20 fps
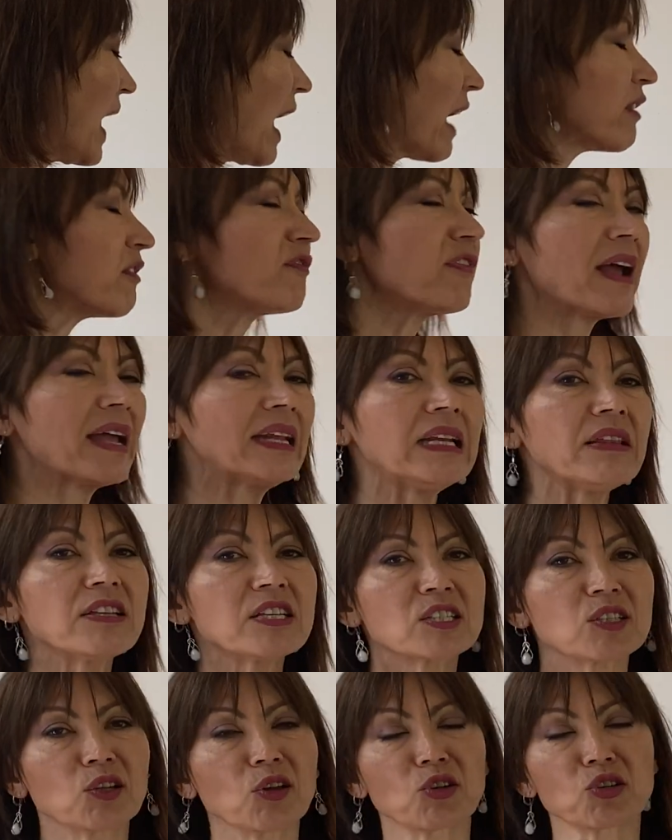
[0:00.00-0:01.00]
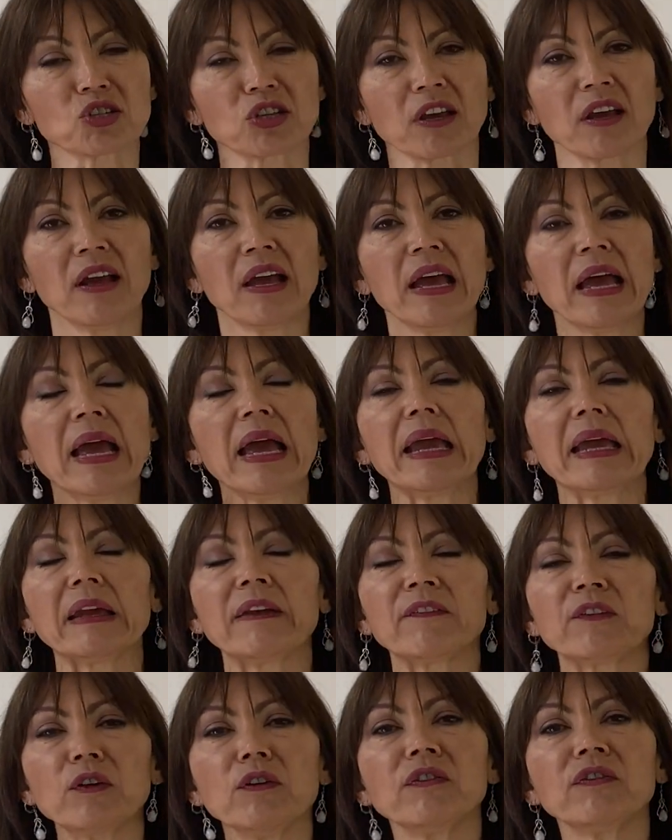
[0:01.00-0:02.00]
And finally, the searcher,
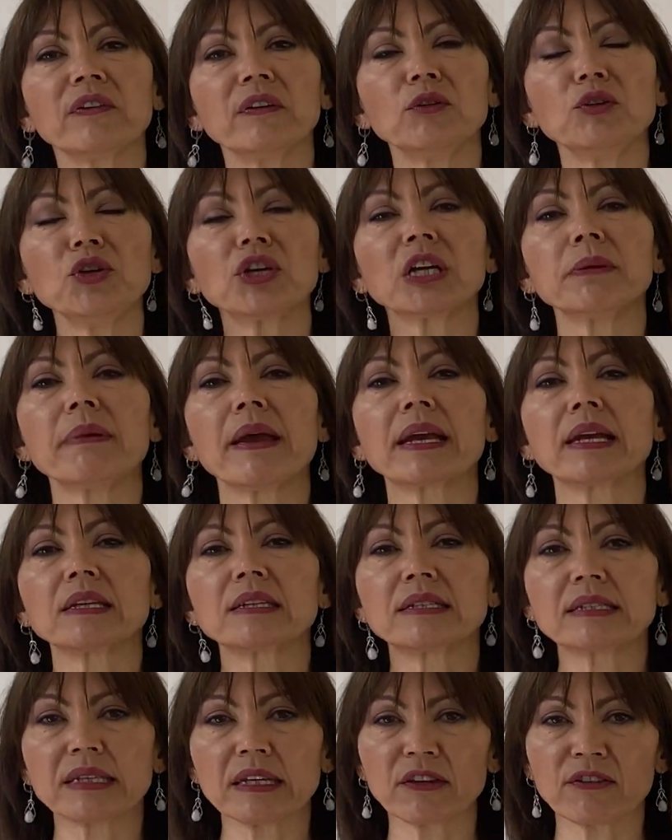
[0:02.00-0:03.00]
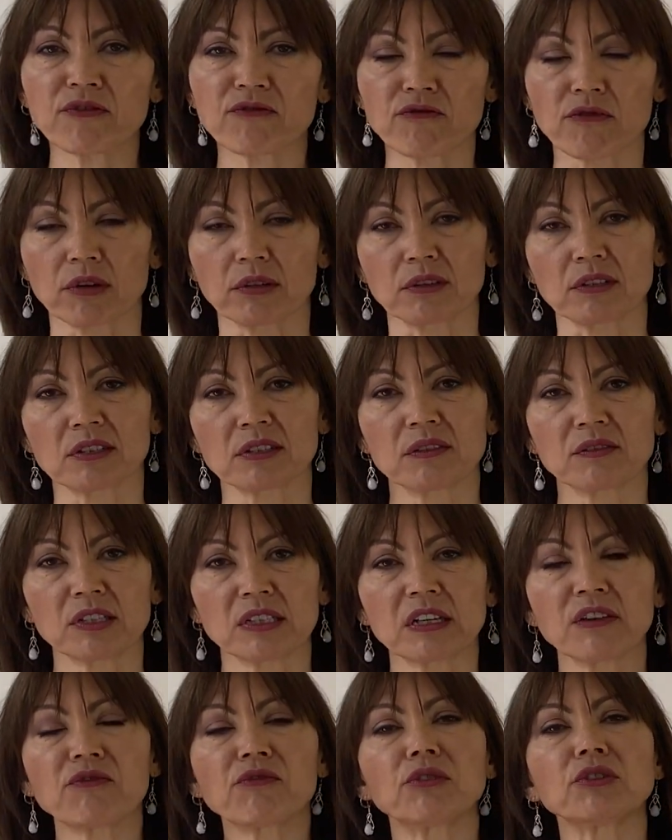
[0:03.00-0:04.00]
if you feel you can make a difference, the
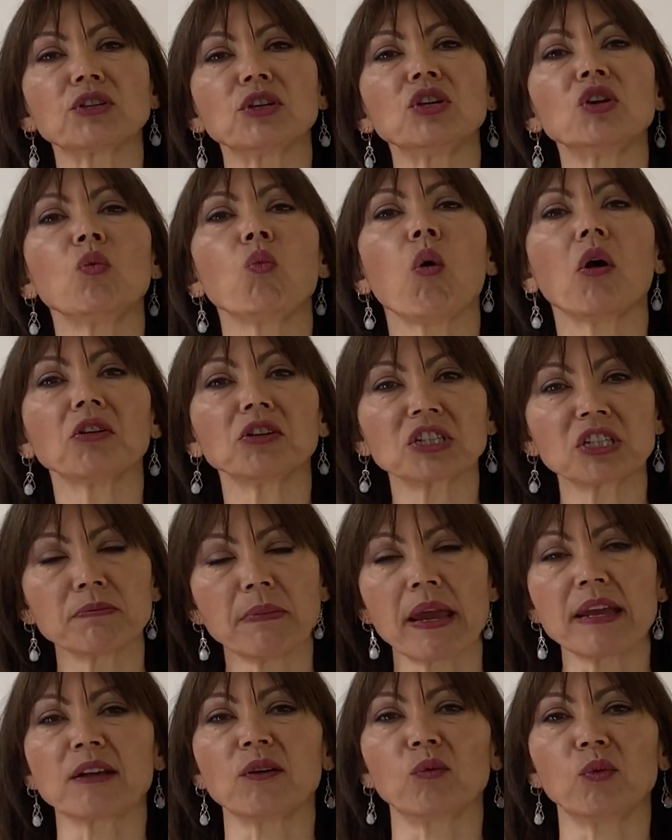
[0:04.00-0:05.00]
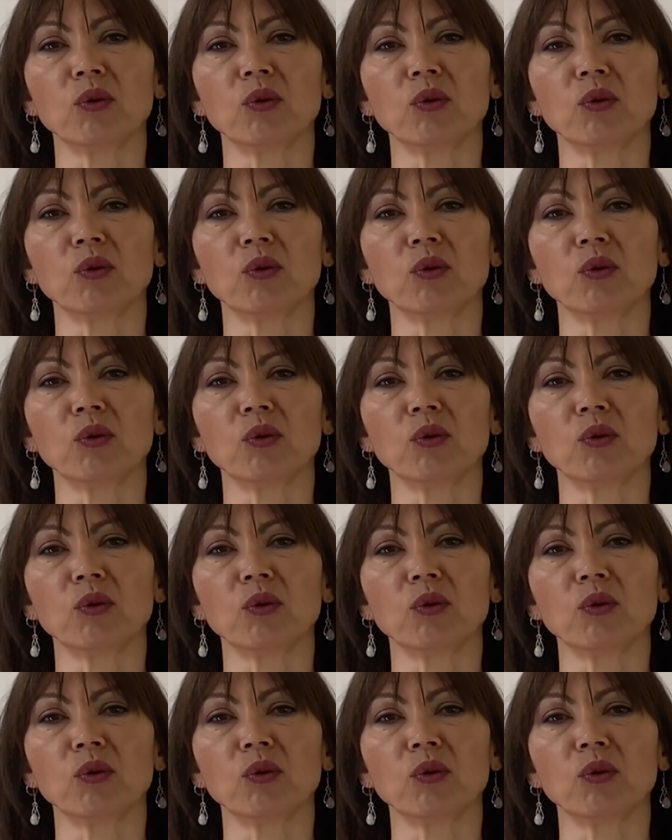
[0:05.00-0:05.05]
difference that you want to make at